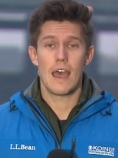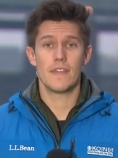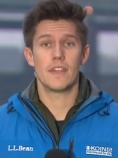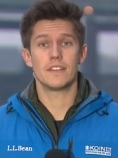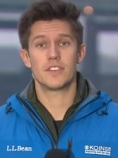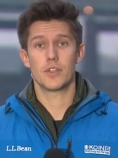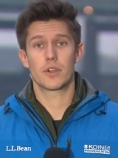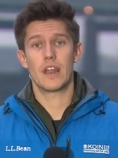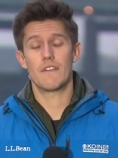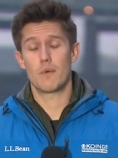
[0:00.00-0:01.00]
And then they said
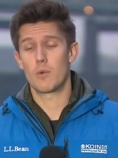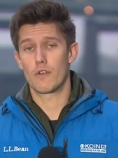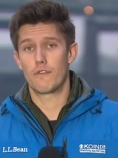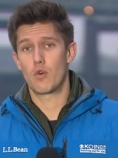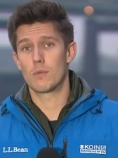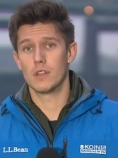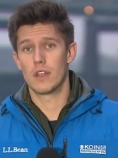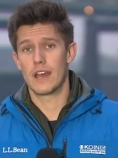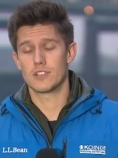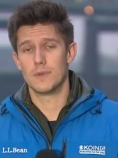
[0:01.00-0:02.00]
they're going to have a more
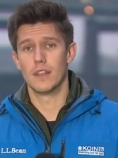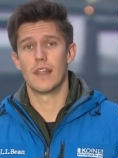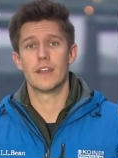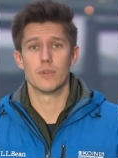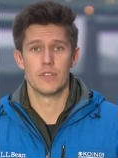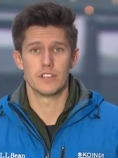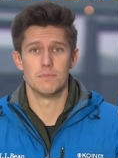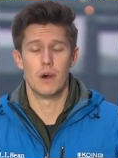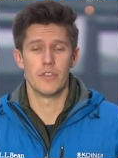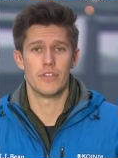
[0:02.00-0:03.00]
formal announcement later
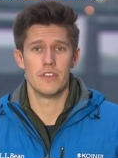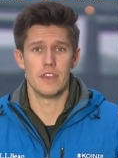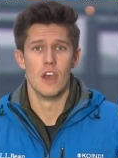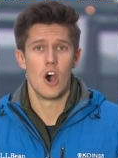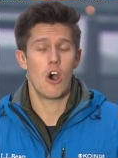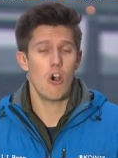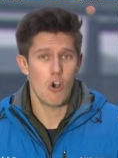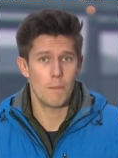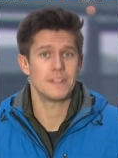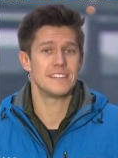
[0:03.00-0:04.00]
this month. The
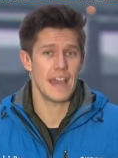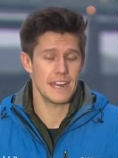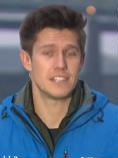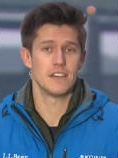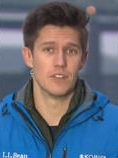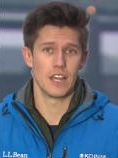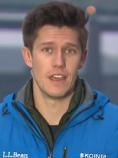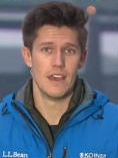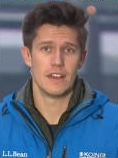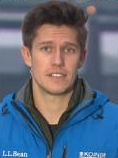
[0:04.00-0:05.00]
hope,
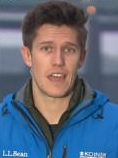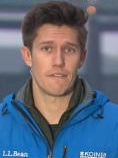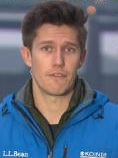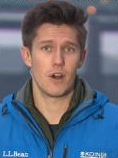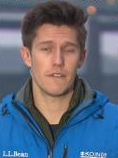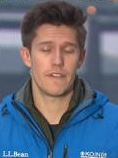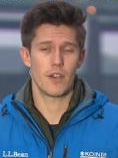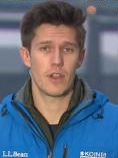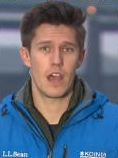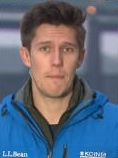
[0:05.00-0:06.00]
tentatively, is to have Frog
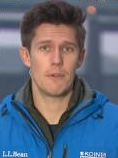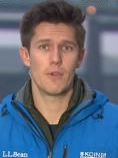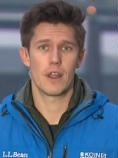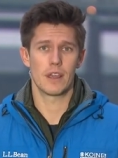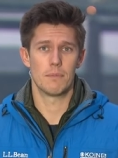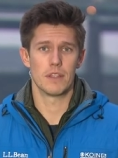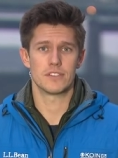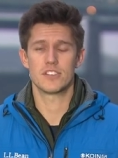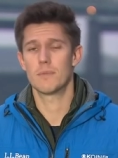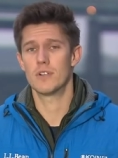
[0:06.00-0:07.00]
Ferry up and running by
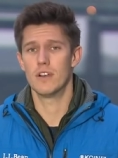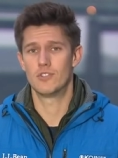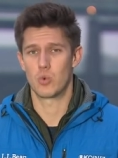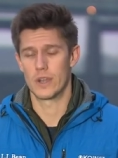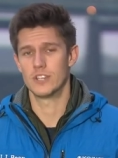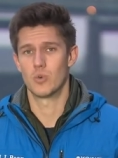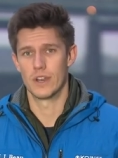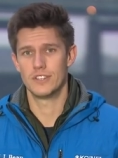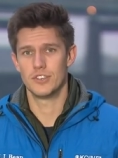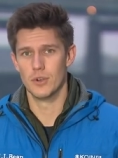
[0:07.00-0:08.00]
the summer of
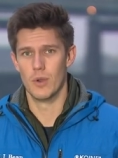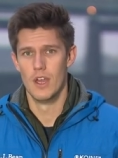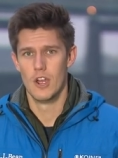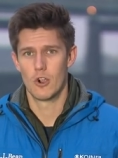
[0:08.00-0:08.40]
2022.